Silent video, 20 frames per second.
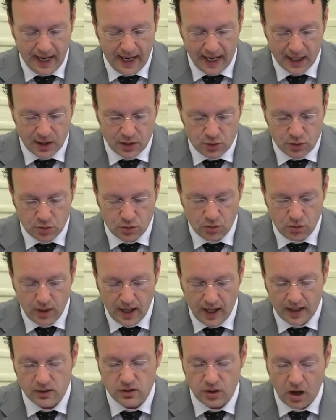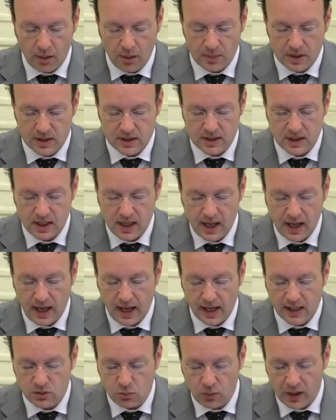Andrew, and Thomas,
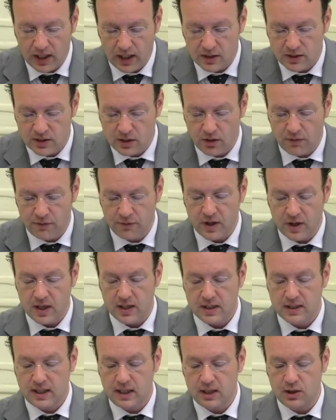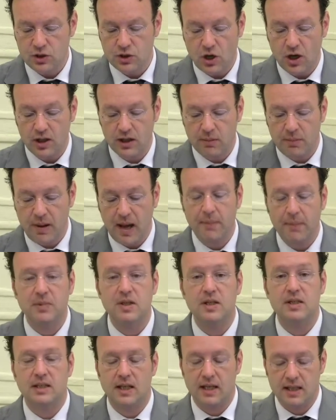as well as of St. John the
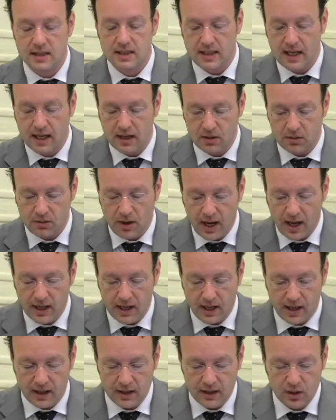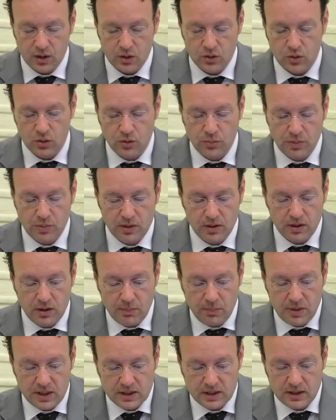Baptist and Zechariah to
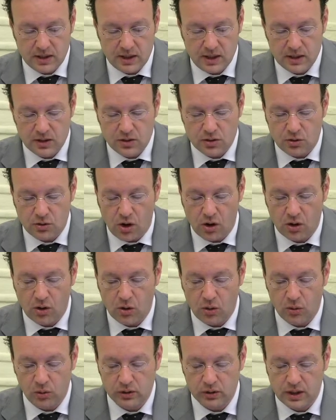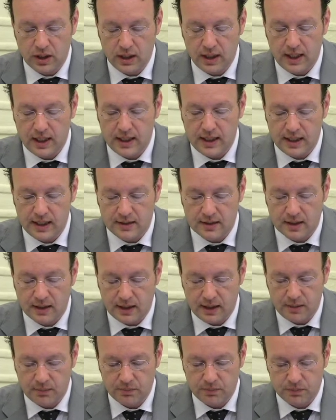the Byzantine stronghold in
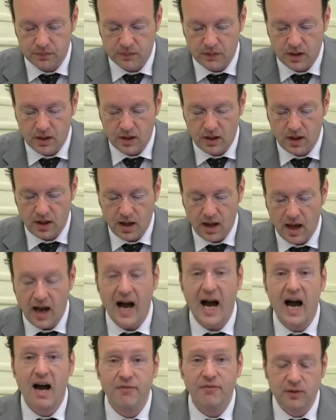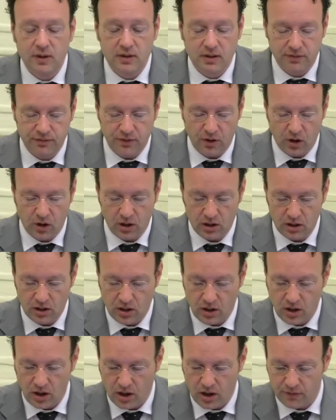Italy. After the fall
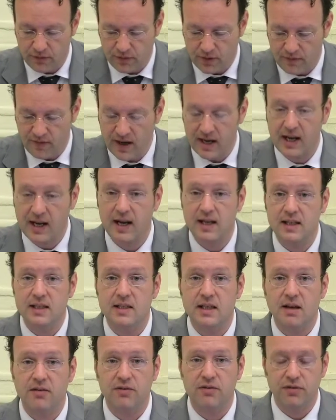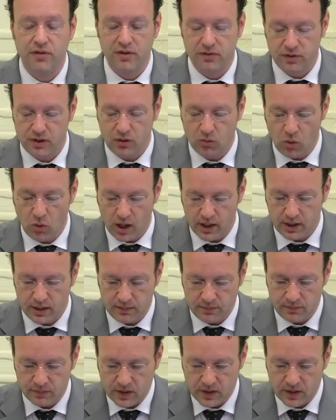of Ravenna in 751,